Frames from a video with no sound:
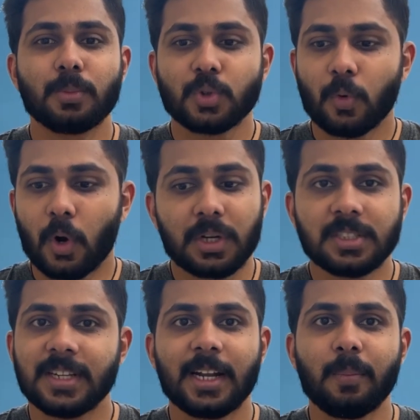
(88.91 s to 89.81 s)
So what
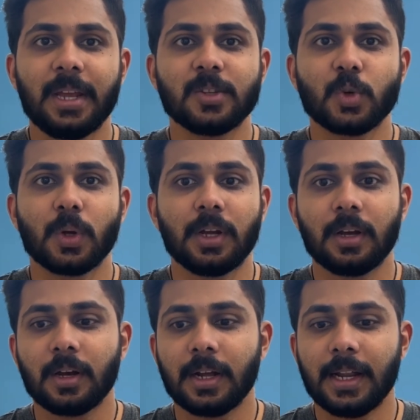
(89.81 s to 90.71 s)
does that mean? So
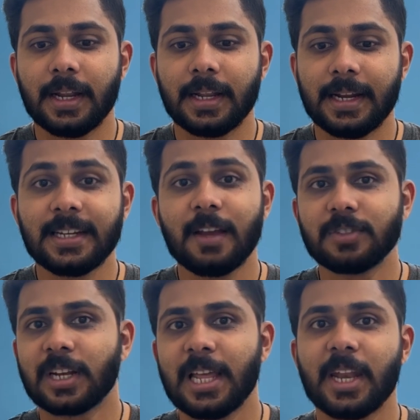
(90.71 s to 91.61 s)
it gives
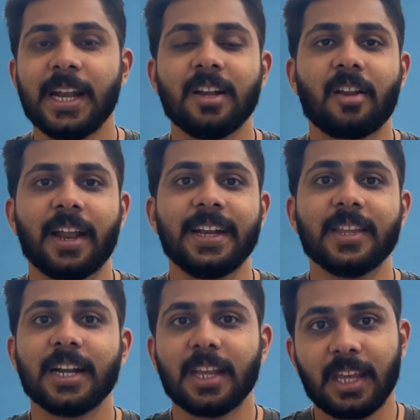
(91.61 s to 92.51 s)
a clear hint, right,
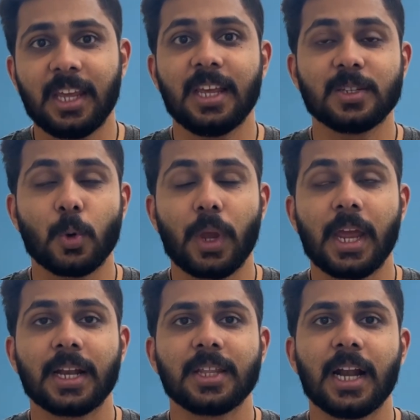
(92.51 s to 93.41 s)
that he is
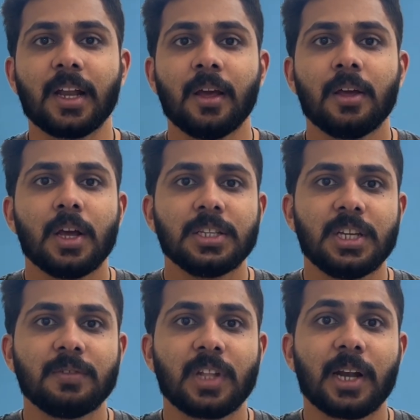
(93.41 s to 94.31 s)
looking at that
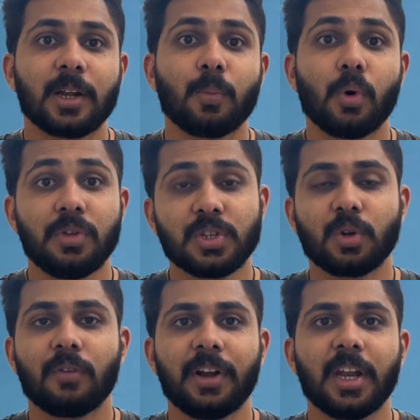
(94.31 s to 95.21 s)
chief selector position
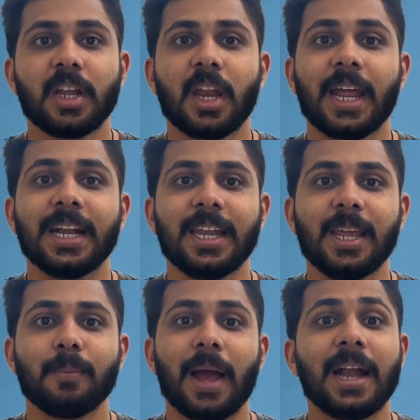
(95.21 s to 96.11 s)
of Indian cricket
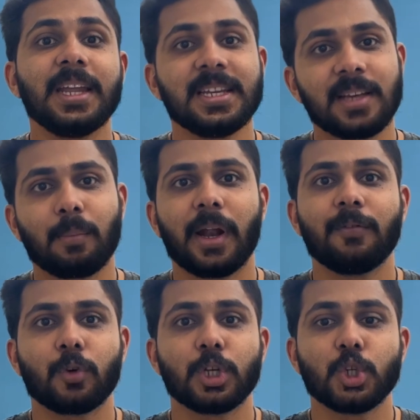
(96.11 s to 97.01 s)
team, and he's applied
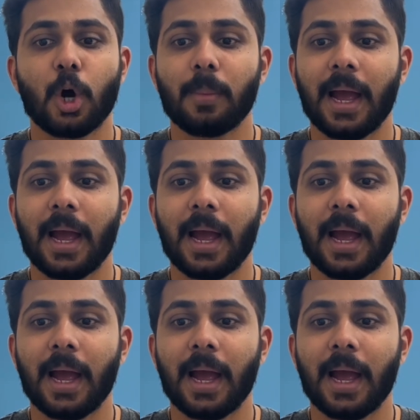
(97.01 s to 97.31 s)
for the job.